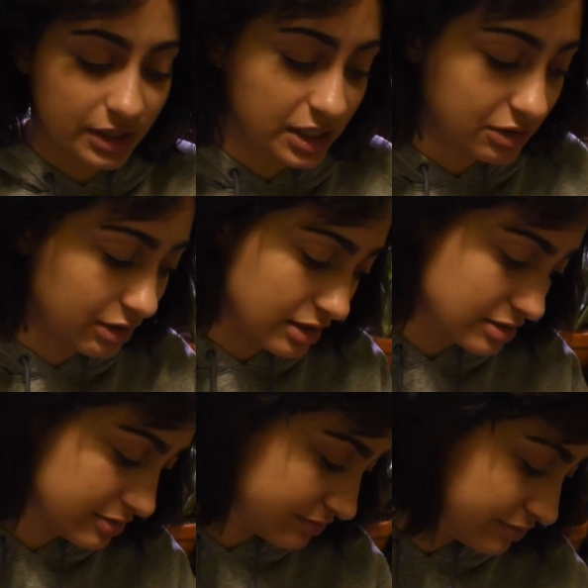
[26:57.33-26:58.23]

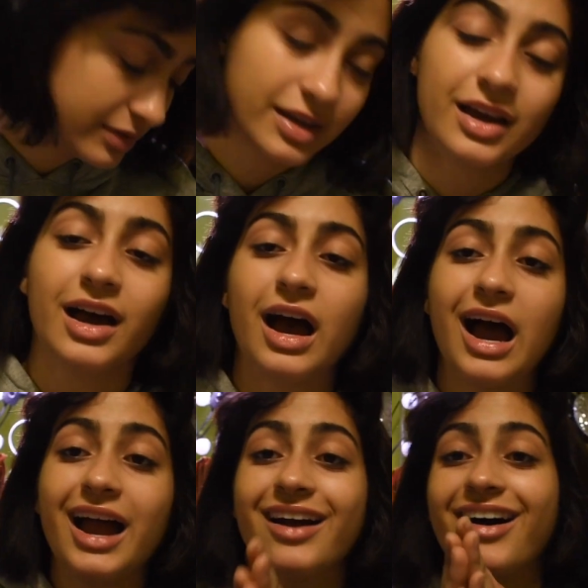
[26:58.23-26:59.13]
Anyways,
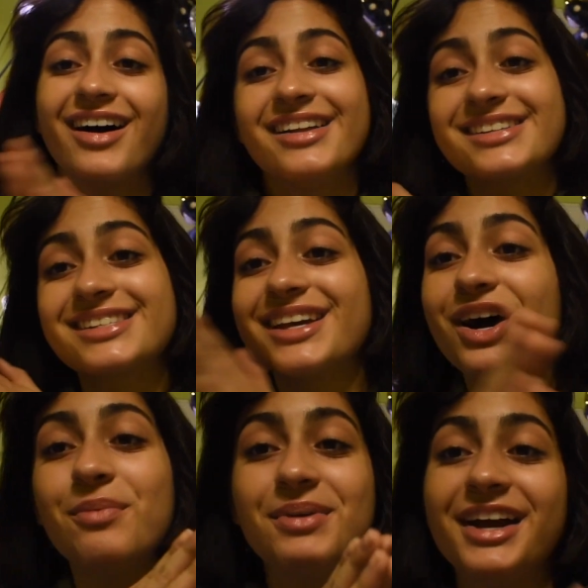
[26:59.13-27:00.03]
I honestly
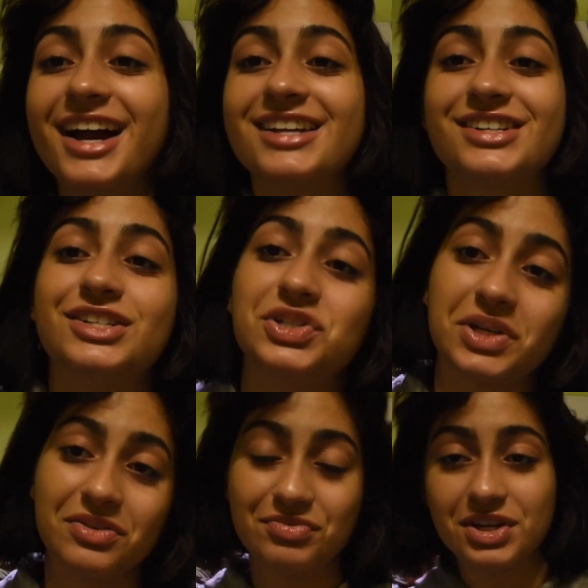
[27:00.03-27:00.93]
hope you guys are
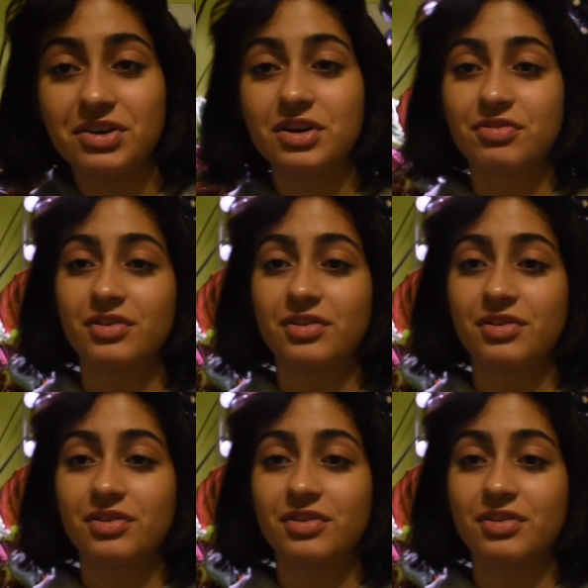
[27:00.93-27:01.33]
enjoying the video. If you